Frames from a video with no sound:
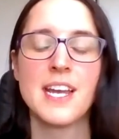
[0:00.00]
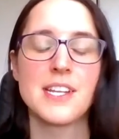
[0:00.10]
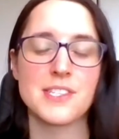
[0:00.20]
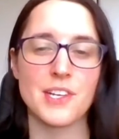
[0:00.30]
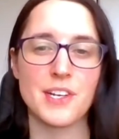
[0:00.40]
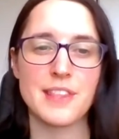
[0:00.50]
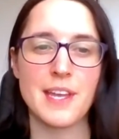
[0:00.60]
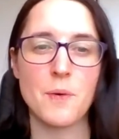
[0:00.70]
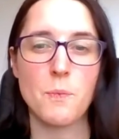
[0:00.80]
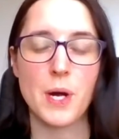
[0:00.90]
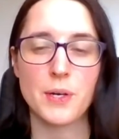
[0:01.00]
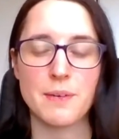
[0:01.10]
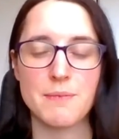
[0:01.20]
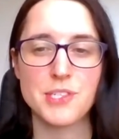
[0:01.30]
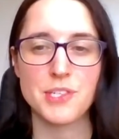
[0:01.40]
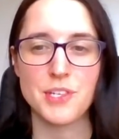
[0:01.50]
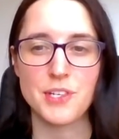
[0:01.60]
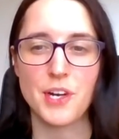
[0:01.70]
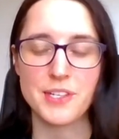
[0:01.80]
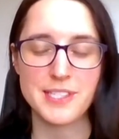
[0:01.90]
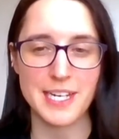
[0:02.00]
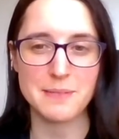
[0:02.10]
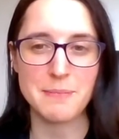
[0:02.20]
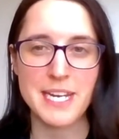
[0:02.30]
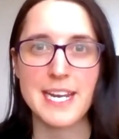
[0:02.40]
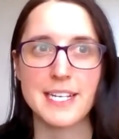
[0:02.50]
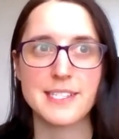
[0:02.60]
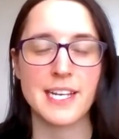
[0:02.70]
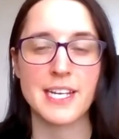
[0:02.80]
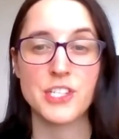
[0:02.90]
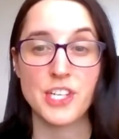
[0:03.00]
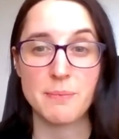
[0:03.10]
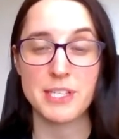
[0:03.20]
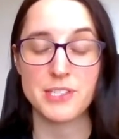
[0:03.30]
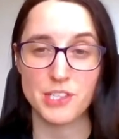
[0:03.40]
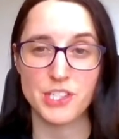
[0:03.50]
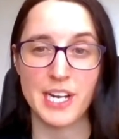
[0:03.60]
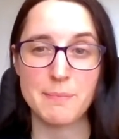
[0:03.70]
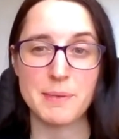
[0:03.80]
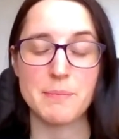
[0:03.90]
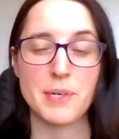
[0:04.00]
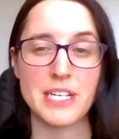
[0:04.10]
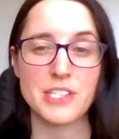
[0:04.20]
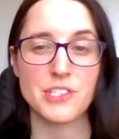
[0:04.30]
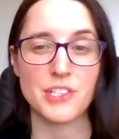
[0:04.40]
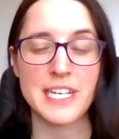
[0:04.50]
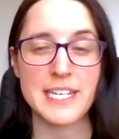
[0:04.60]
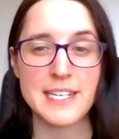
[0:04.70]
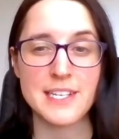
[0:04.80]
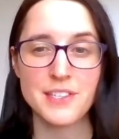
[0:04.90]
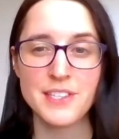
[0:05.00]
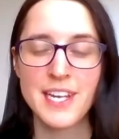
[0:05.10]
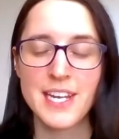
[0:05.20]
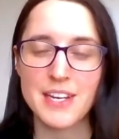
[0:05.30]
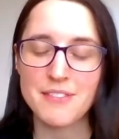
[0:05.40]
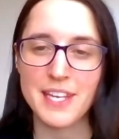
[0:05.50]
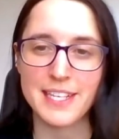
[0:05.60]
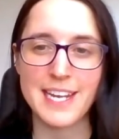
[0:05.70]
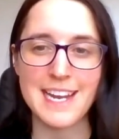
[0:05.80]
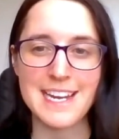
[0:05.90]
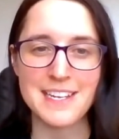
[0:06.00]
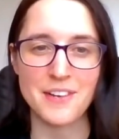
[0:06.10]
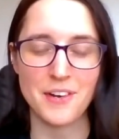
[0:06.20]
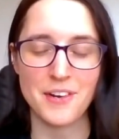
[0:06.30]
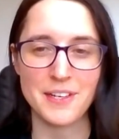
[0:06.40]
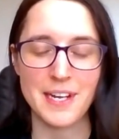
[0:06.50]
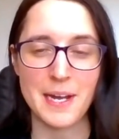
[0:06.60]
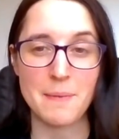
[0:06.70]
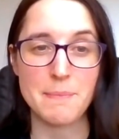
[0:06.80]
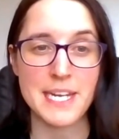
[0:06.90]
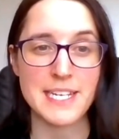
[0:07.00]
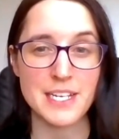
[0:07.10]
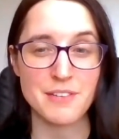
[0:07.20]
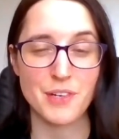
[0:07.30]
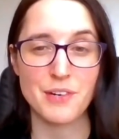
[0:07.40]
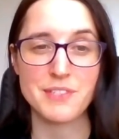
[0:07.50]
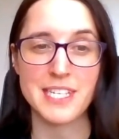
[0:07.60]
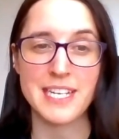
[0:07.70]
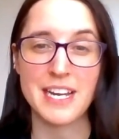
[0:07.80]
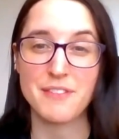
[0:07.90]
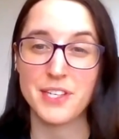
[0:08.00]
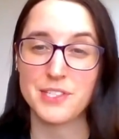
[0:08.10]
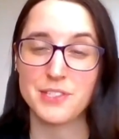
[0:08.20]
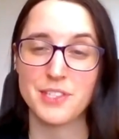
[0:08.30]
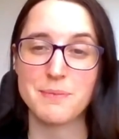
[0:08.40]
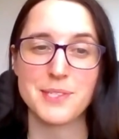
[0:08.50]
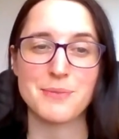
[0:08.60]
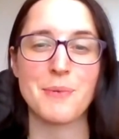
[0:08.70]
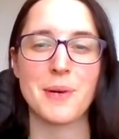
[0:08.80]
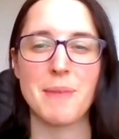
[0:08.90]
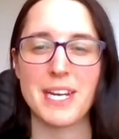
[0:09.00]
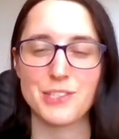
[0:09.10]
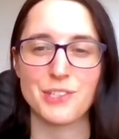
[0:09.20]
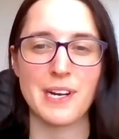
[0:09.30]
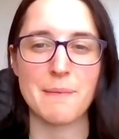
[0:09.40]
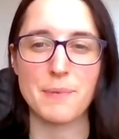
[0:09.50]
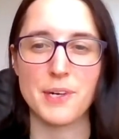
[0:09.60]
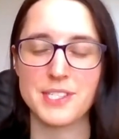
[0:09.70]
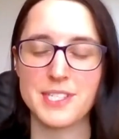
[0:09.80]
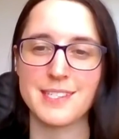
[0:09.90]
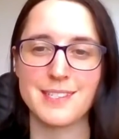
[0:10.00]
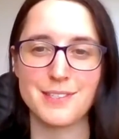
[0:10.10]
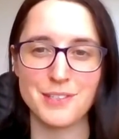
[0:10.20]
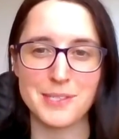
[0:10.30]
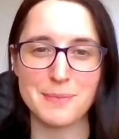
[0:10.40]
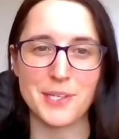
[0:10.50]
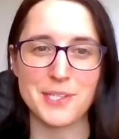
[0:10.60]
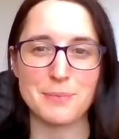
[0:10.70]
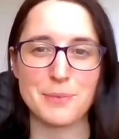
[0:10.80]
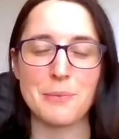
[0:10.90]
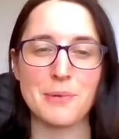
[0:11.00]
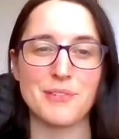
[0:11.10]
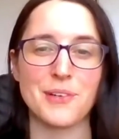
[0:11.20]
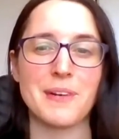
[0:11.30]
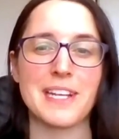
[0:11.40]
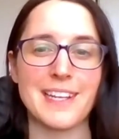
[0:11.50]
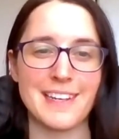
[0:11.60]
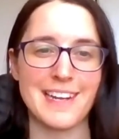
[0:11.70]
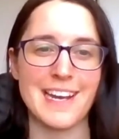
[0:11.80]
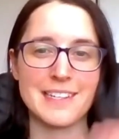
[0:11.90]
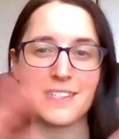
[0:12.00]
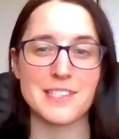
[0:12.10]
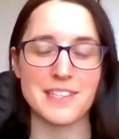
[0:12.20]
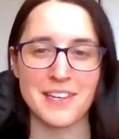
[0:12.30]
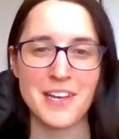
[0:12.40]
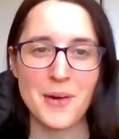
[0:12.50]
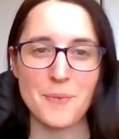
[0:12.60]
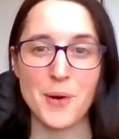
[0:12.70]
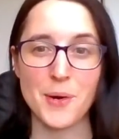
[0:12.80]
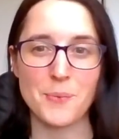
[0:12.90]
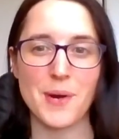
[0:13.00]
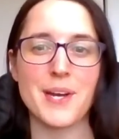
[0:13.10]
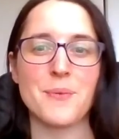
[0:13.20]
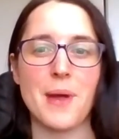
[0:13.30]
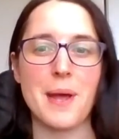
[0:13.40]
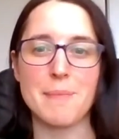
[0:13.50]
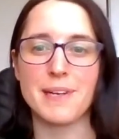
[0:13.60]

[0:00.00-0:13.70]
So they're welcome to contact me at uh, gemma.sharp at monash.edu if they're keen on uh, being involved in our focus groups, because we want to make sure our bot is as good as possible before we let it out into the world wide web.